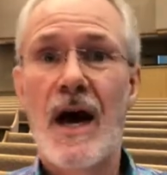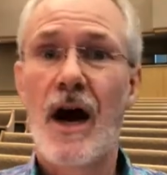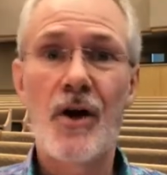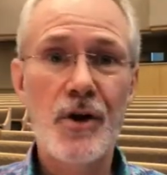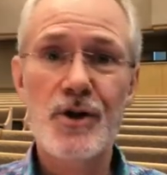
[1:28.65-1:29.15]

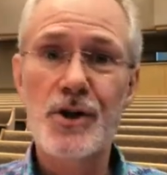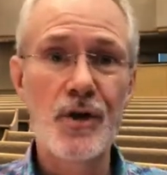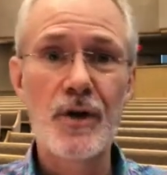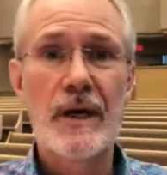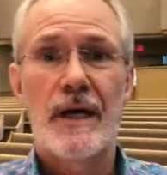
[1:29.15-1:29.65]
Others
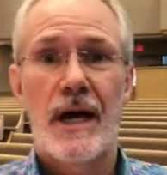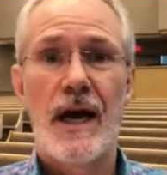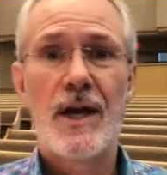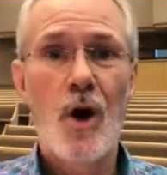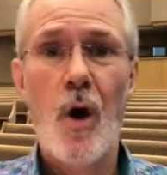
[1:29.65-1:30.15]
who
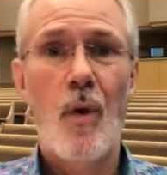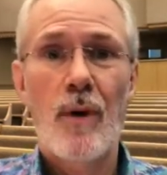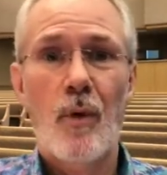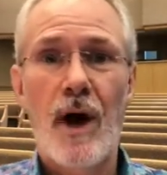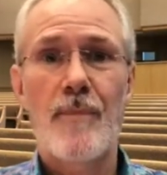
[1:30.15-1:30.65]
know
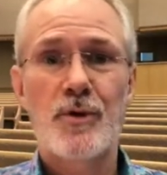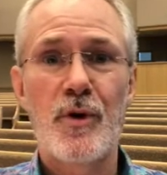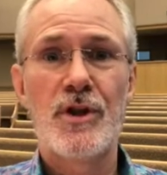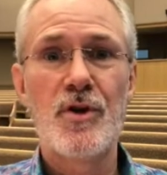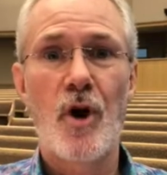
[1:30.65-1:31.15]
what we're up to
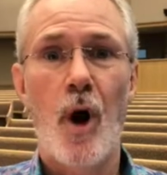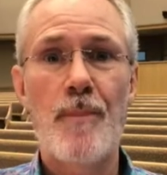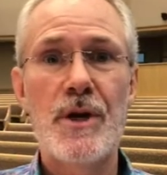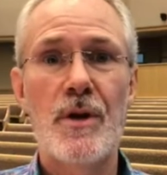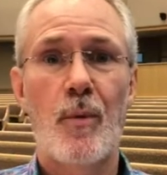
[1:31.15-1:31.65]
with New
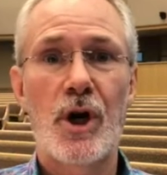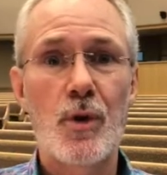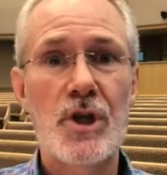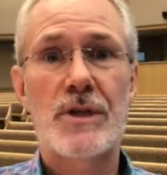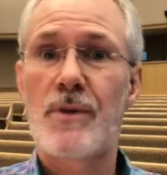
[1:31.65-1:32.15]
Hope and that we're
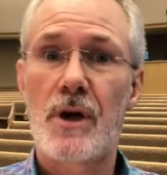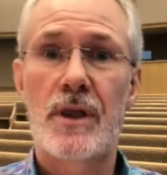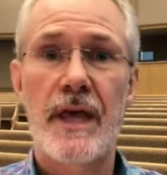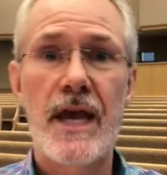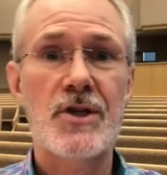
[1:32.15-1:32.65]
doing some
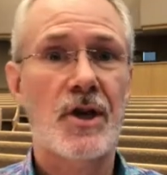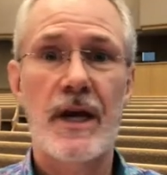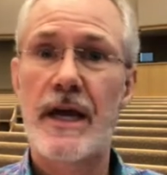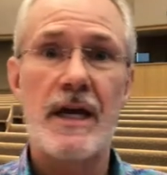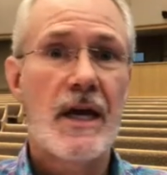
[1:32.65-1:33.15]
good things are
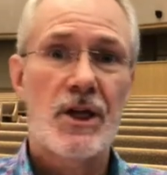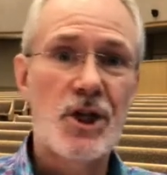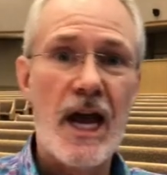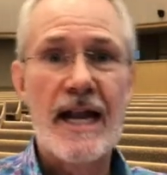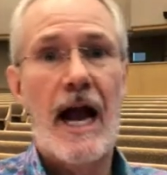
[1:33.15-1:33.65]
going to
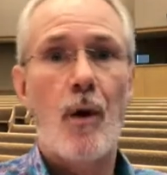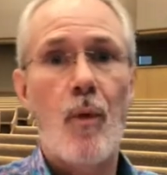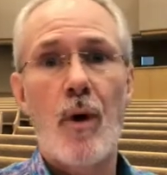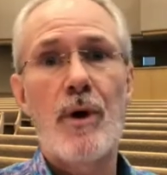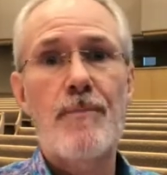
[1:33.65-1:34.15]
check out
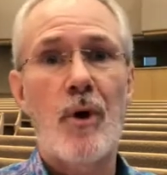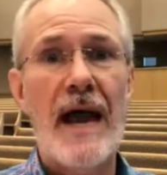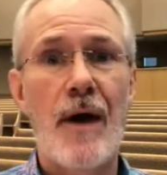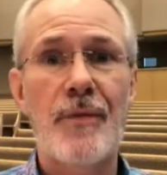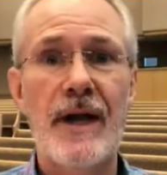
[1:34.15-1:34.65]
what we put
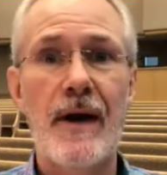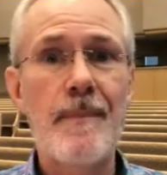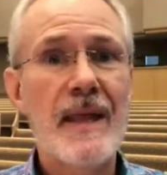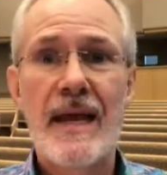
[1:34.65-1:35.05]
out there.